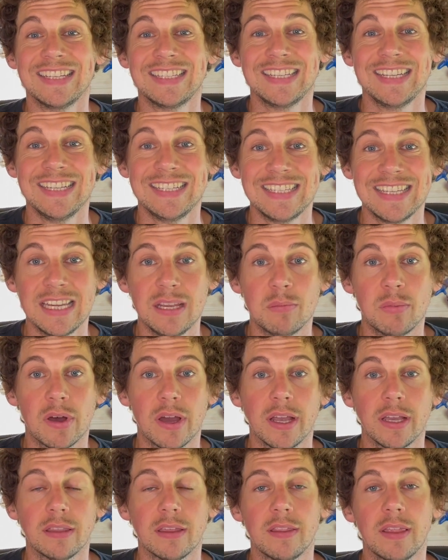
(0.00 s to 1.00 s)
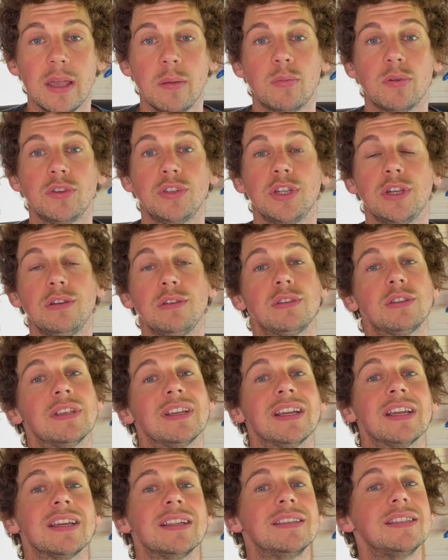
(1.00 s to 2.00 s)
TT bike that they produce,
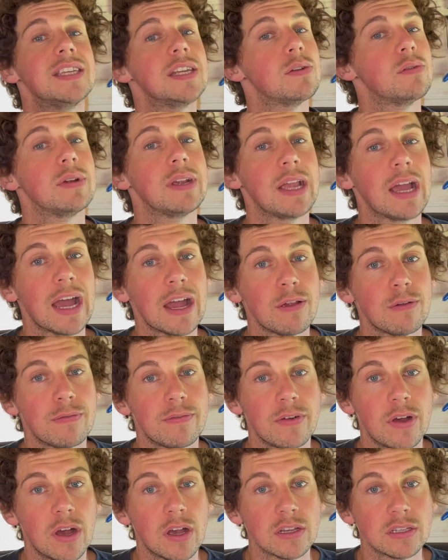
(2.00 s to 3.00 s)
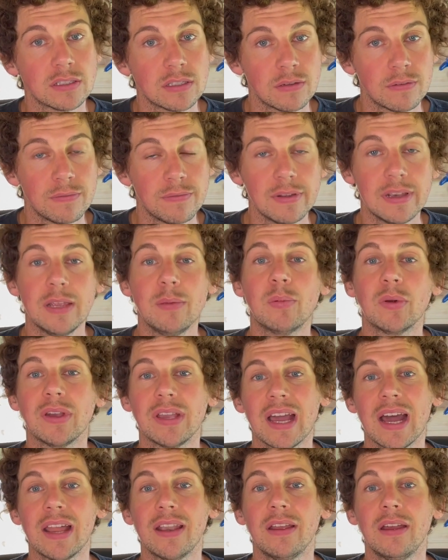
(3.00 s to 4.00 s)
and considering how fast Filippo
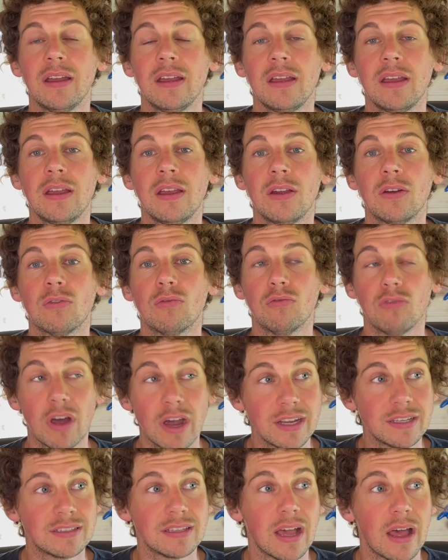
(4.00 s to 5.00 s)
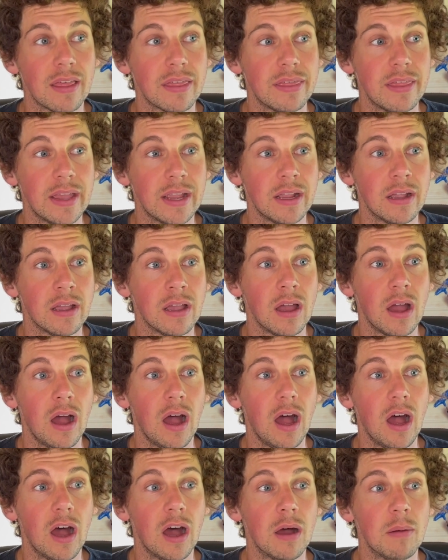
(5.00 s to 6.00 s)
Ganna rides that thing,
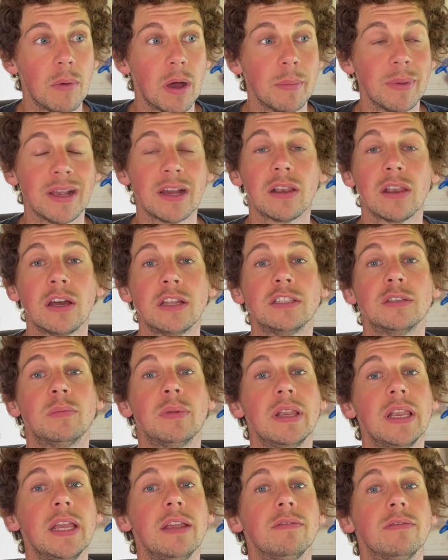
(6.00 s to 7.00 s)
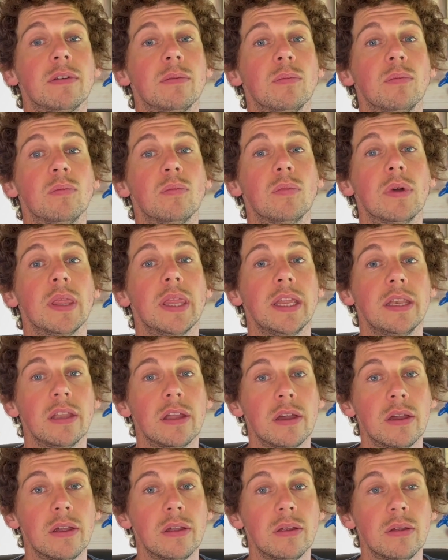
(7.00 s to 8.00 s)
I'm inclined to believe them when
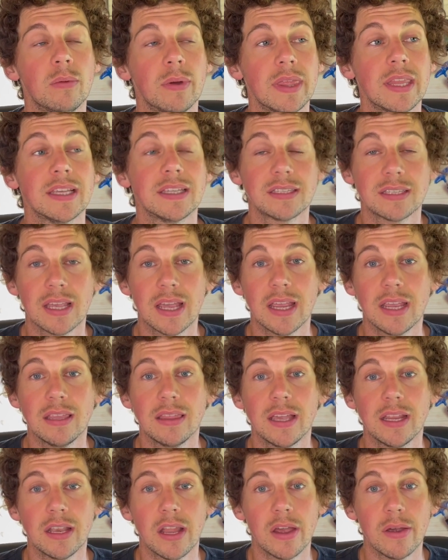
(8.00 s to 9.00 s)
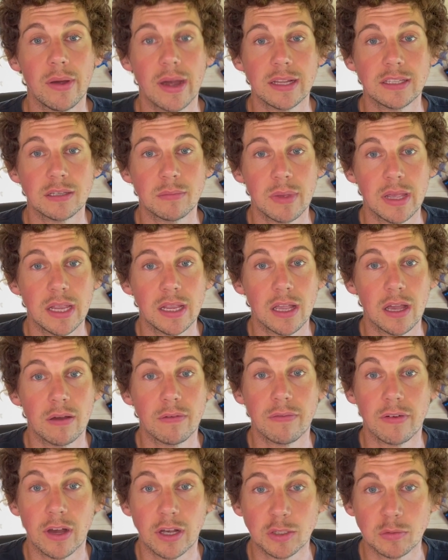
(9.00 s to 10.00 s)
they say they know how to make a
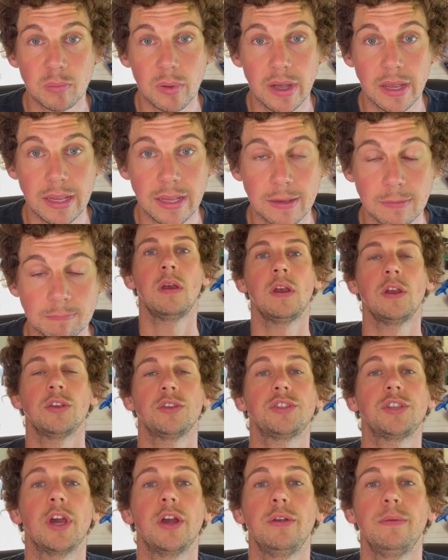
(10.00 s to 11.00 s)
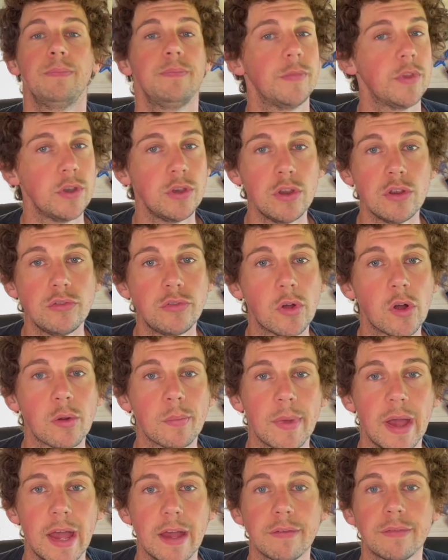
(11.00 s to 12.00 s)
fast bike. So the new
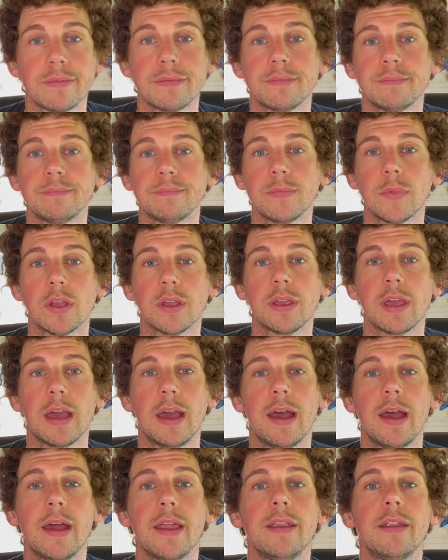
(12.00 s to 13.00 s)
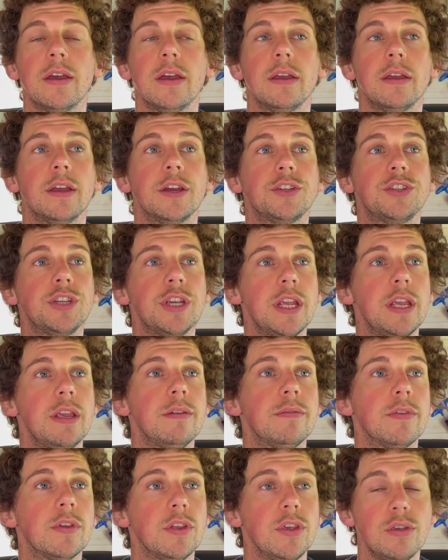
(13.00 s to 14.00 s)
Dogma F can
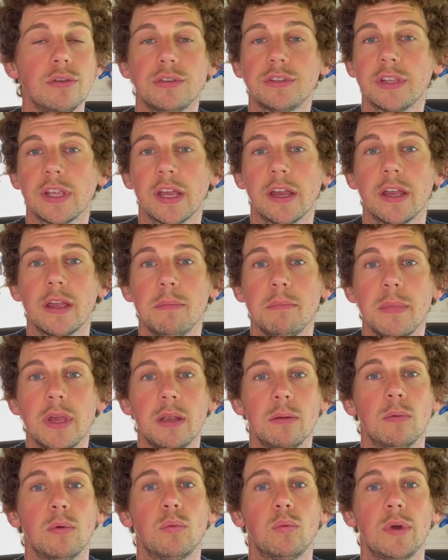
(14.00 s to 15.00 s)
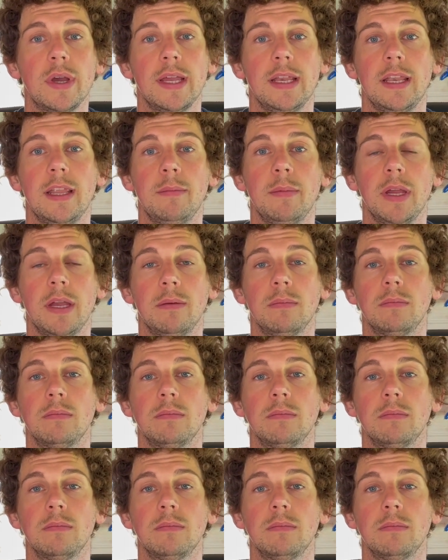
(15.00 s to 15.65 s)
achieve UCI minimum weight limit